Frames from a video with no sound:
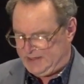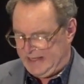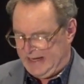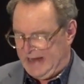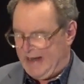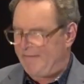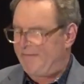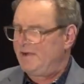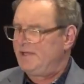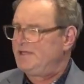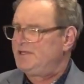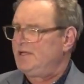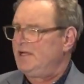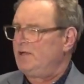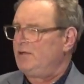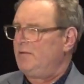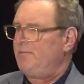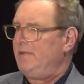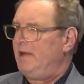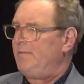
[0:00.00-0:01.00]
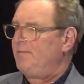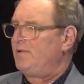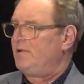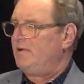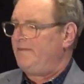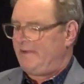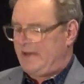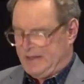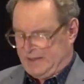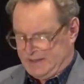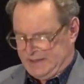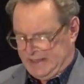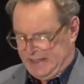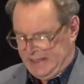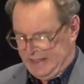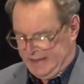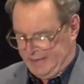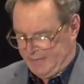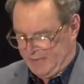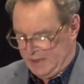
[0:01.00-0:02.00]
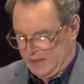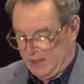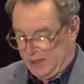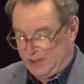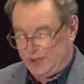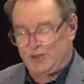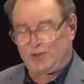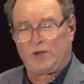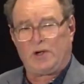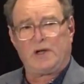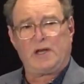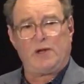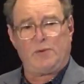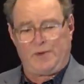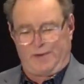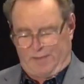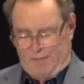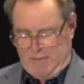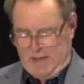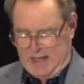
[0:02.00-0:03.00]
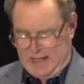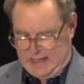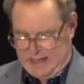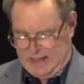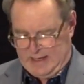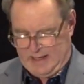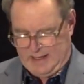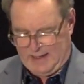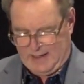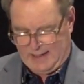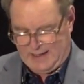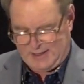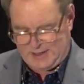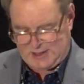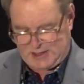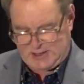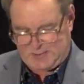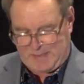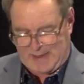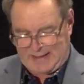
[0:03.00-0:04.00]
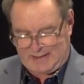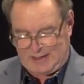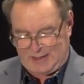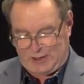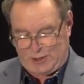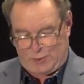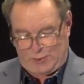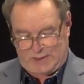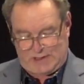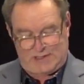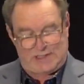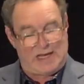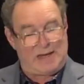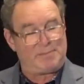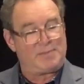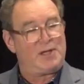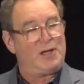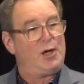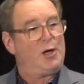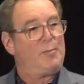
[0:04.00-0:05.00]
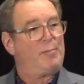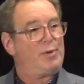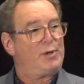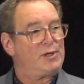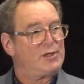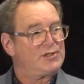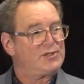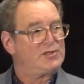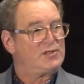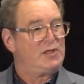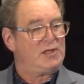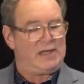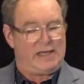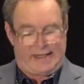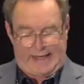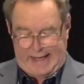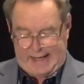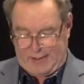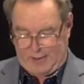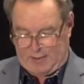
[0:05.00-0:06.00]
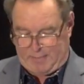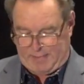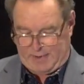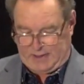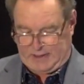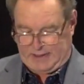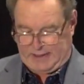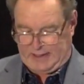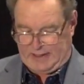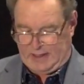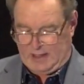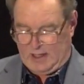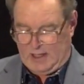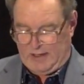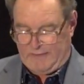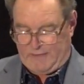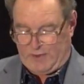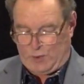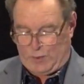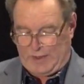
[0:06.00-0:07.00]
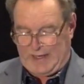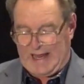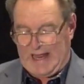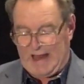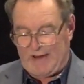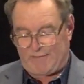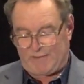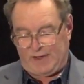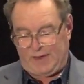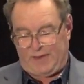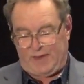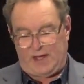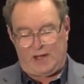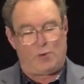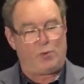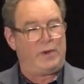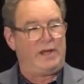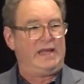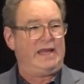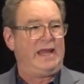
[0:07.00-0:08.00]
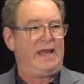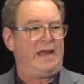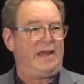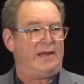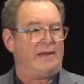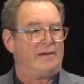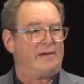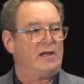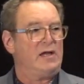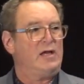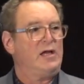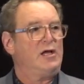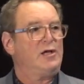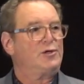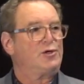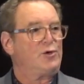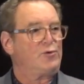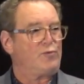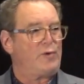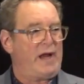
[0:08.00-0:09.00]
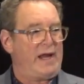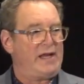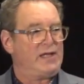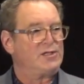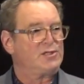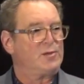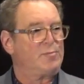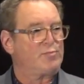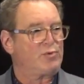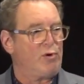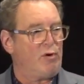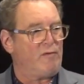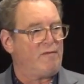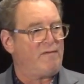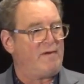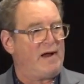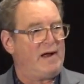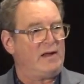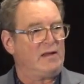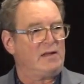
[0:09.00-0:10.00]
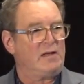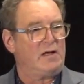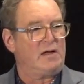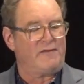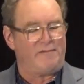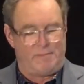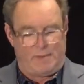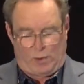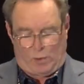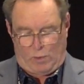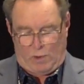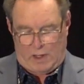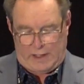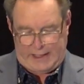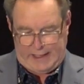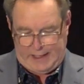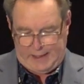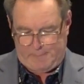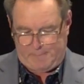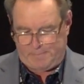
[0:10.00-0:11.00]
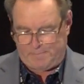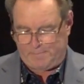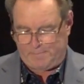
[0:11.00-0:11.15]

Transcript: that every single member of our team, starting with me, is expected to accept personal accountability for doing everything we can to raise the profile of Milwaukee.